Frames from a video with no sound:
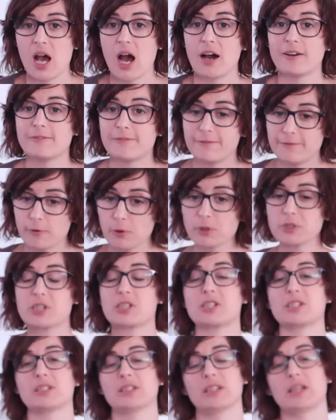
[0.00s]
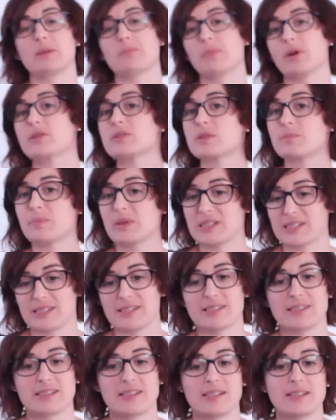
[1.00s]
Unfortunately, most
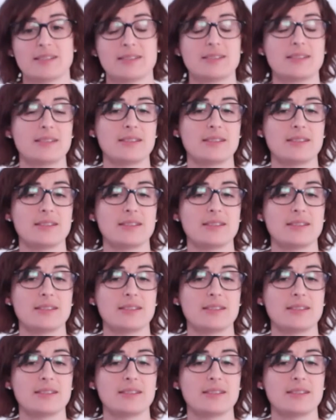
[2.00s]
businesses